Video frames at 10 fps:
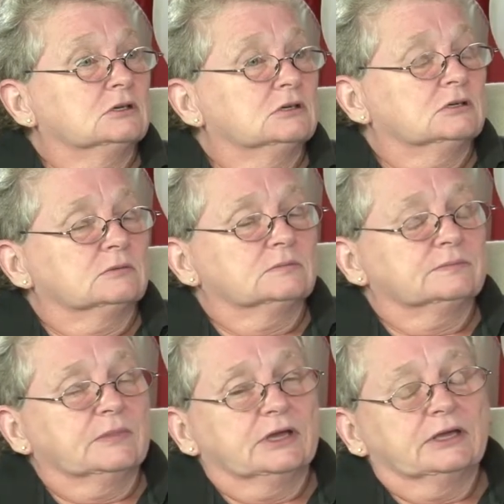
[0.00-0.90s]
Um,
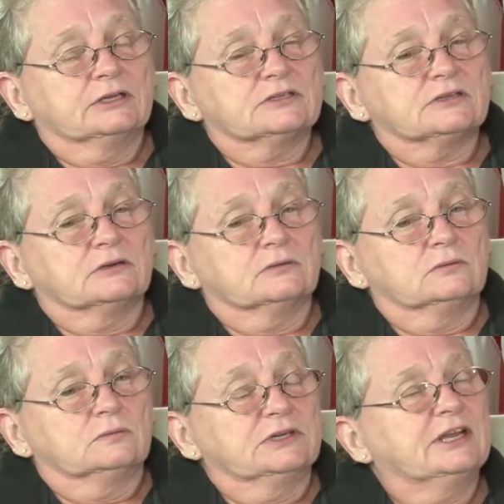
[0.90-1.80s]
and
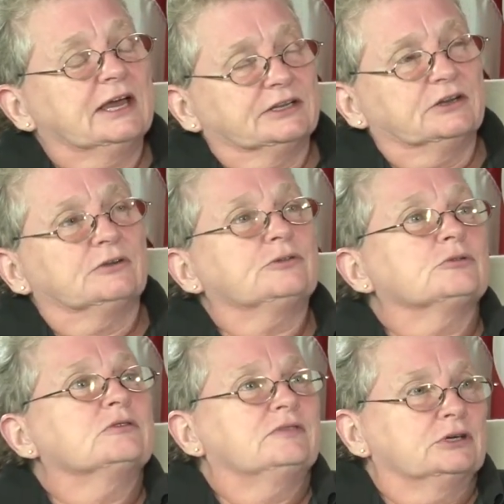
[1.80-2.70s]
so it had to go
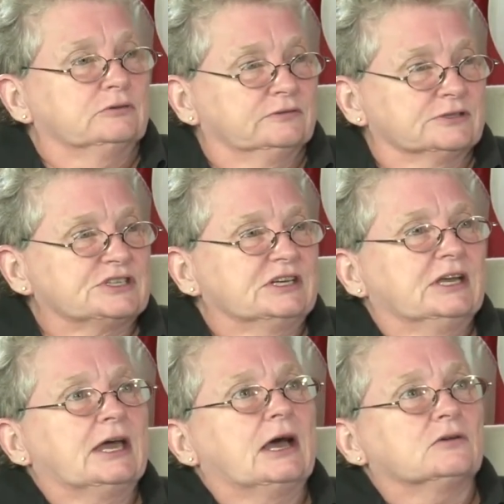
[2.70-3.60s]
through a vote for city
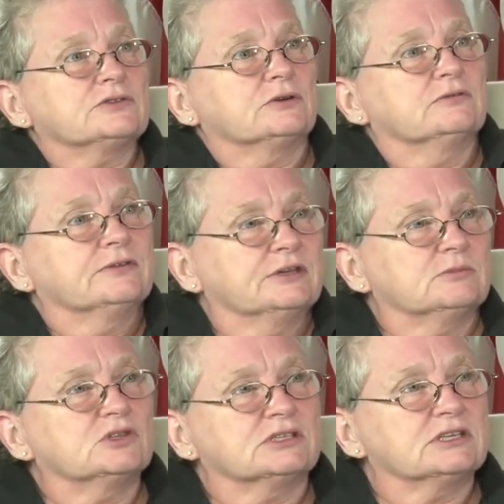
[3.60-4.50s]
council for them
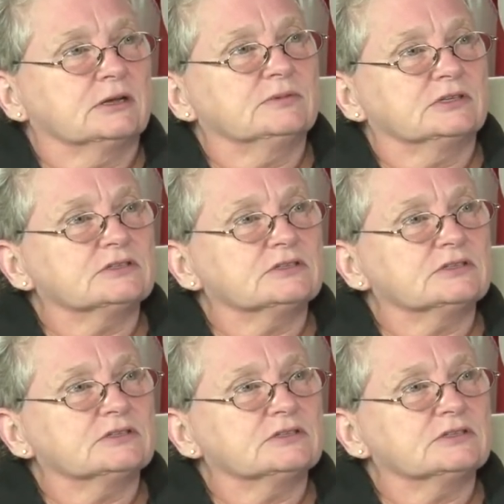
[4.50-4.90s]
to accept it.